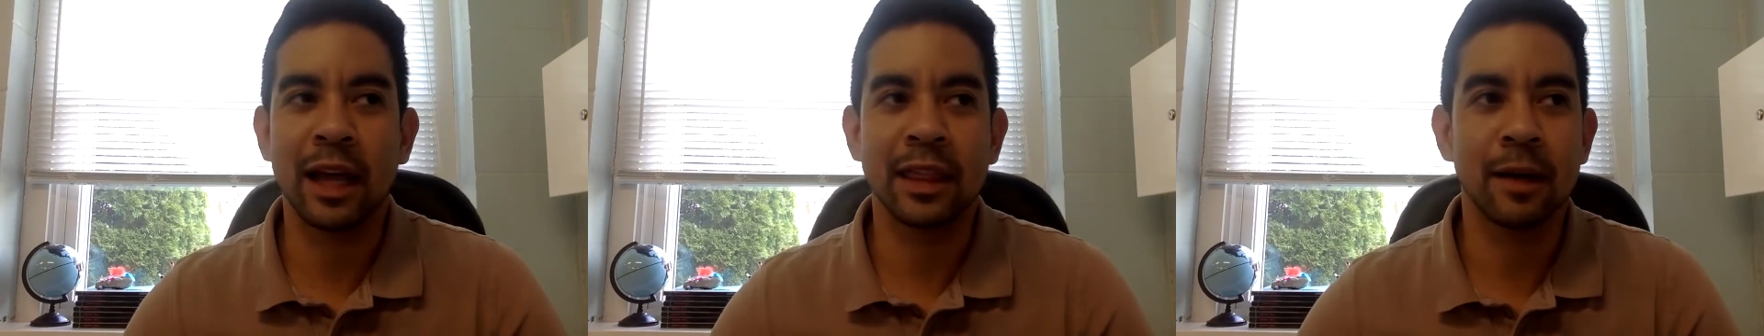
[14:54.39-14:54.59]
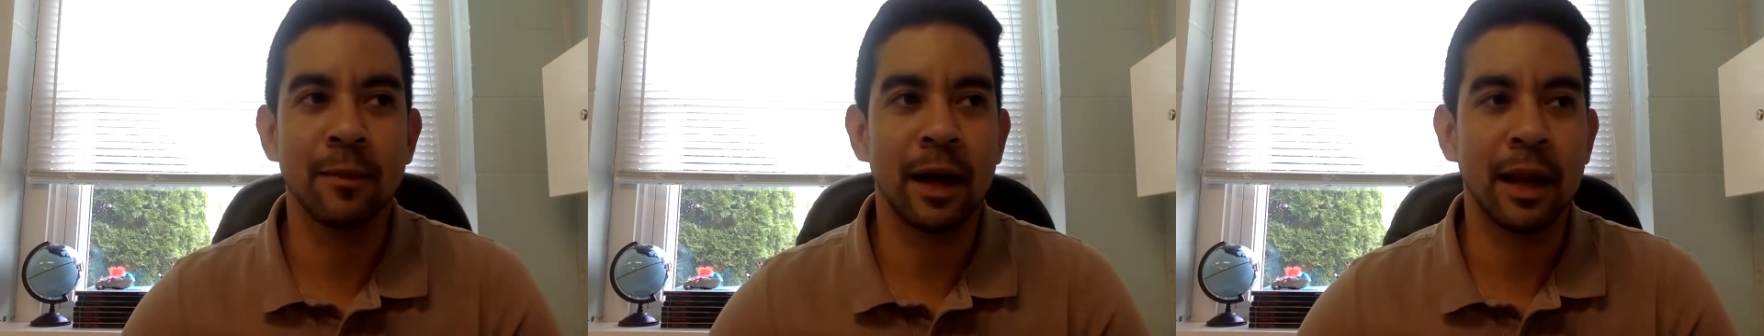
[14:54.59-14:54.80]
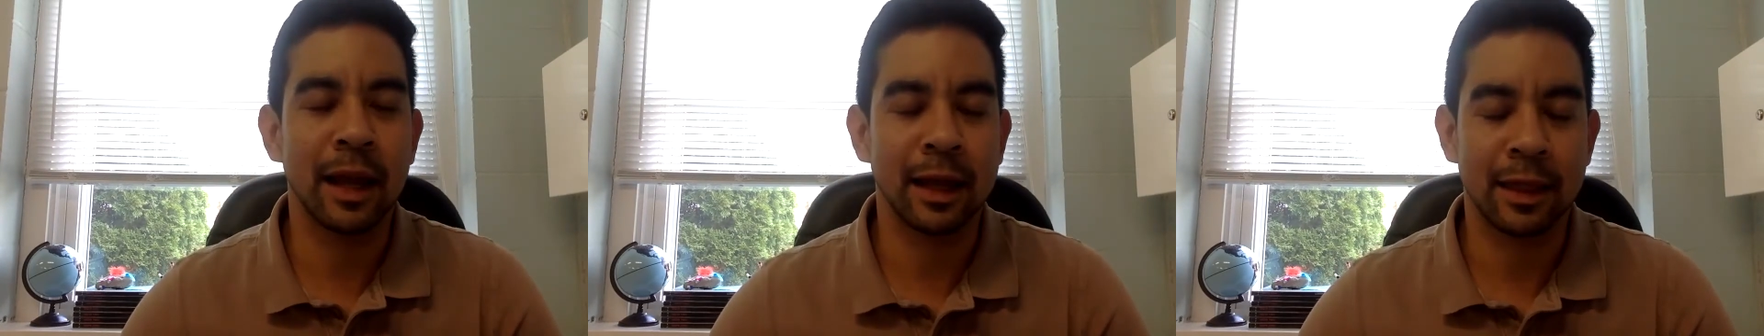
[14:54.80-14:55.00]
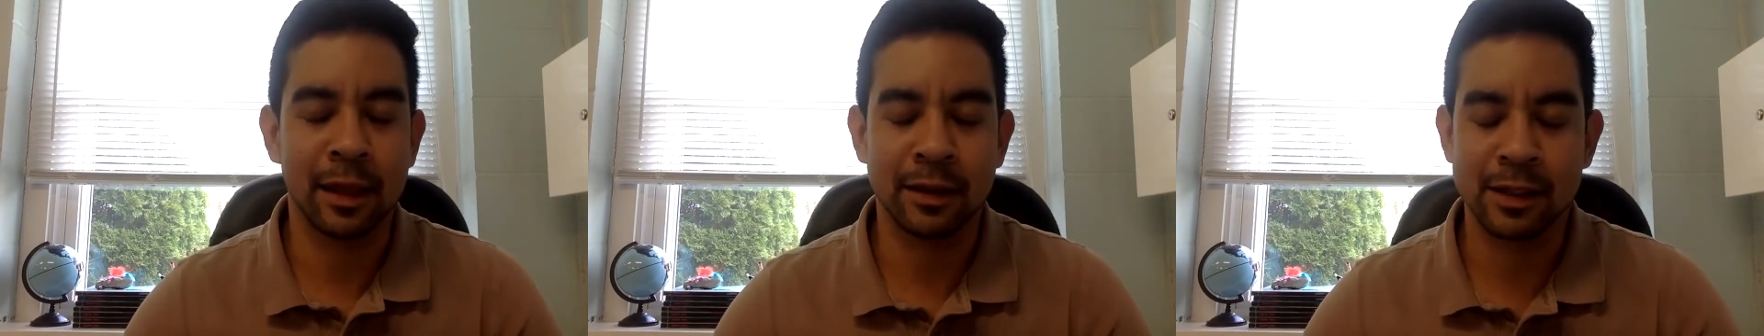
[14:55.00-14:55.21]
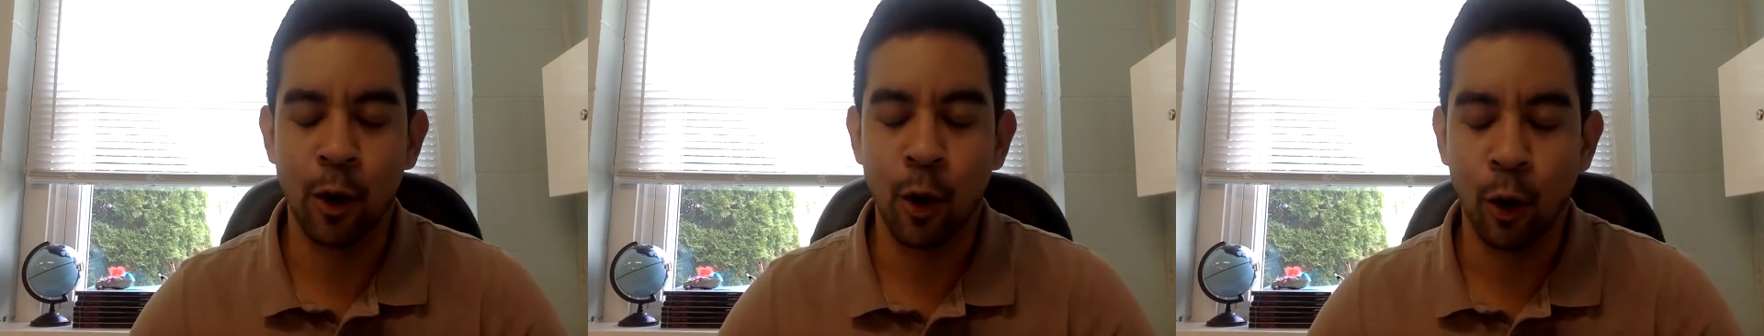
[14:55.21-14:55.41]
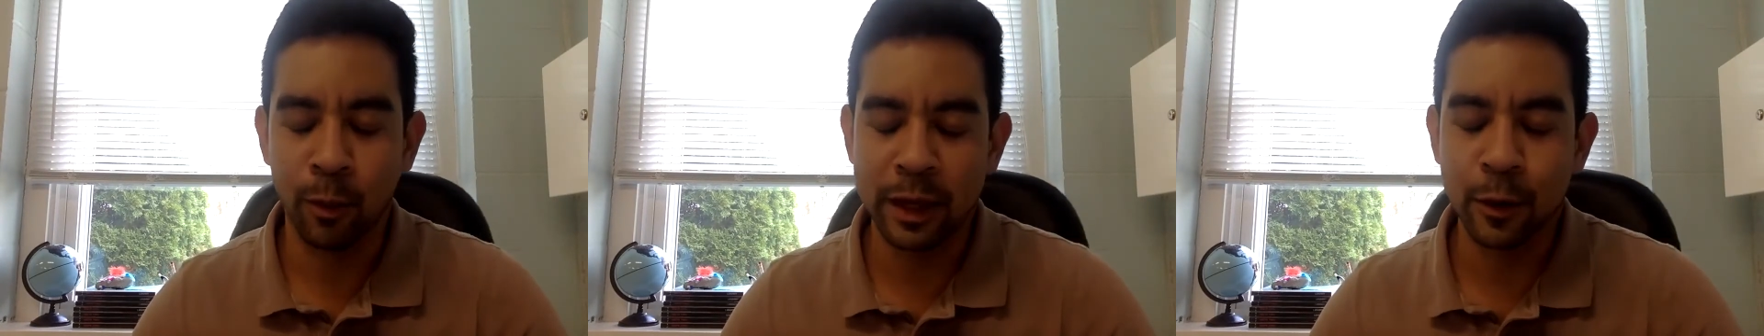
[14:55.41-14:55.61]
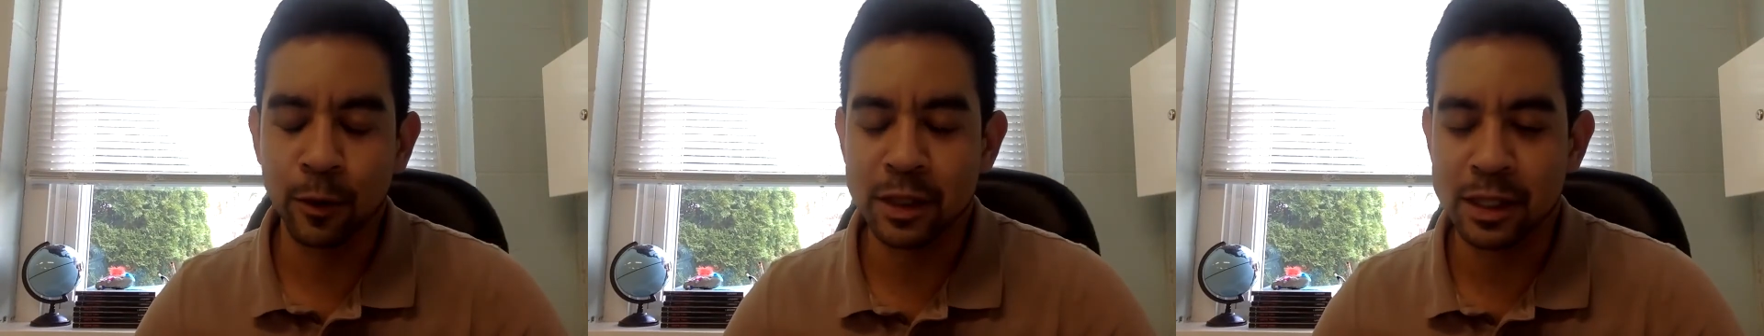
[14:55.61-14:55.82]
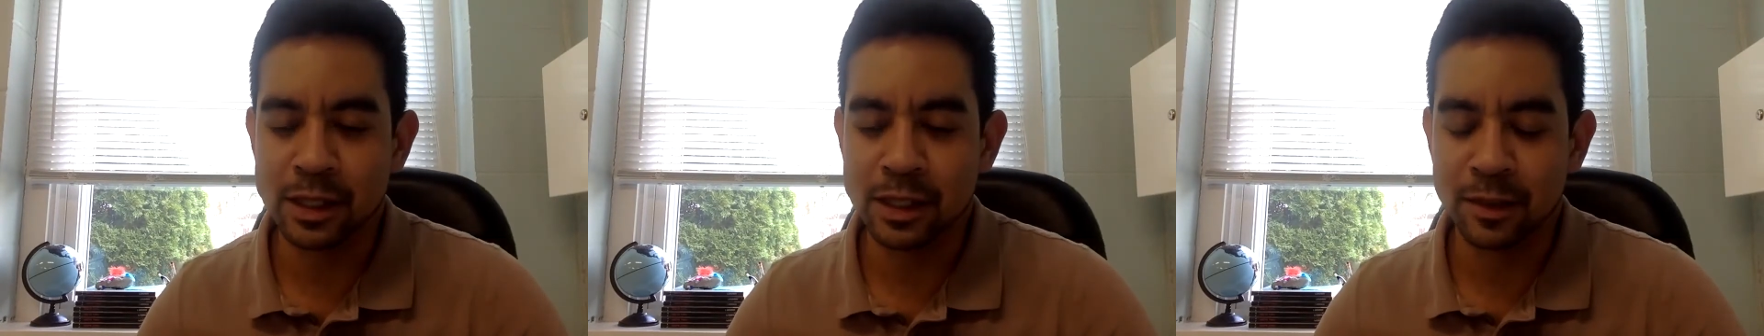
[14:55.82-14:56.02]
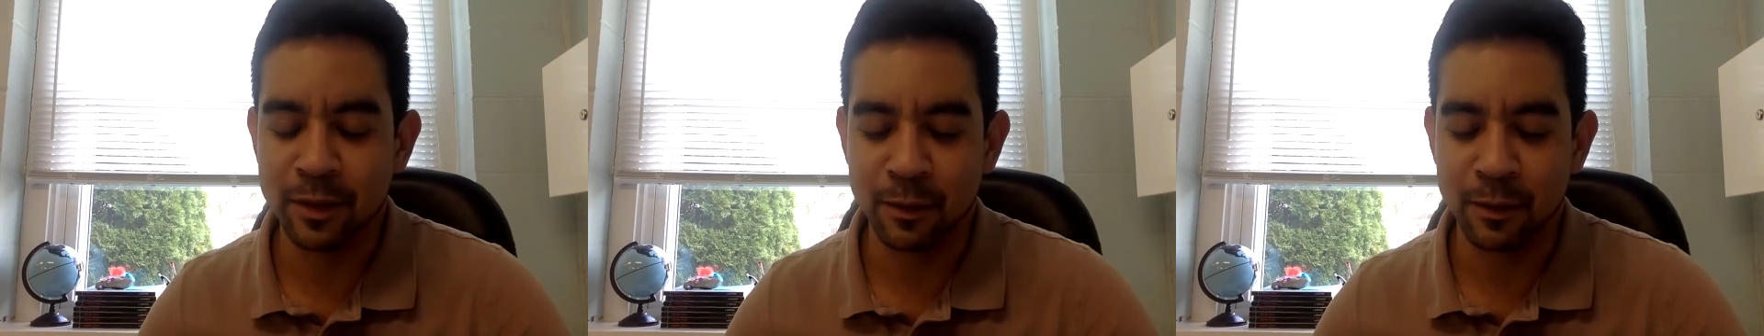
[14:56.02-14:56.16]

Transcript: think about like this home ecosystem,